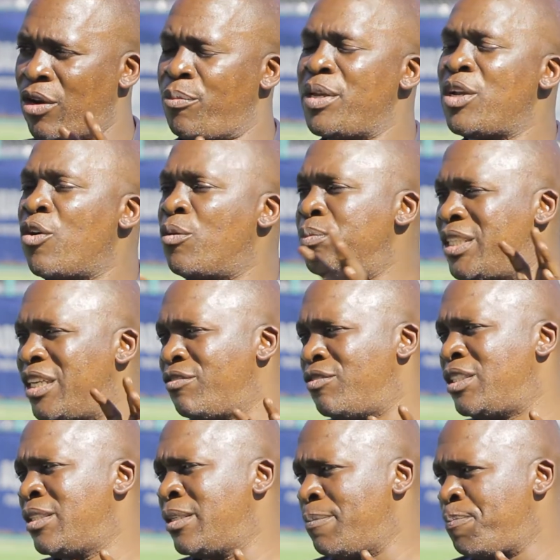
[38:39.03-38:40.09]
being
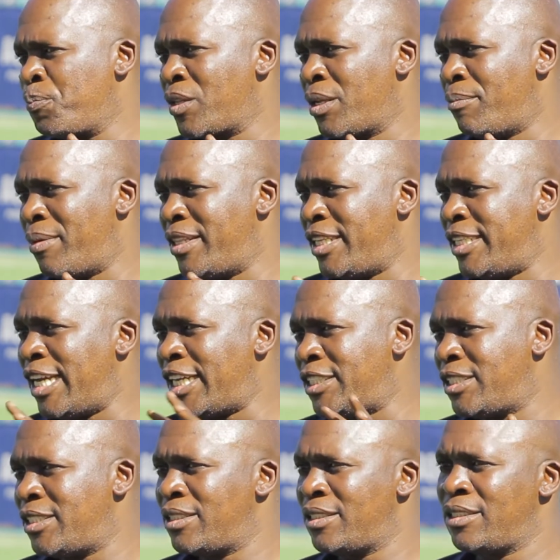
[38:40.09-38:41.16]
observed by the
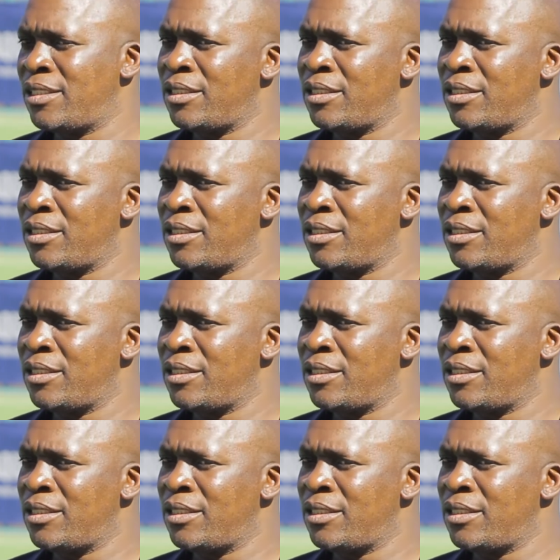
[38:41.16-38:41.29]
Dutch.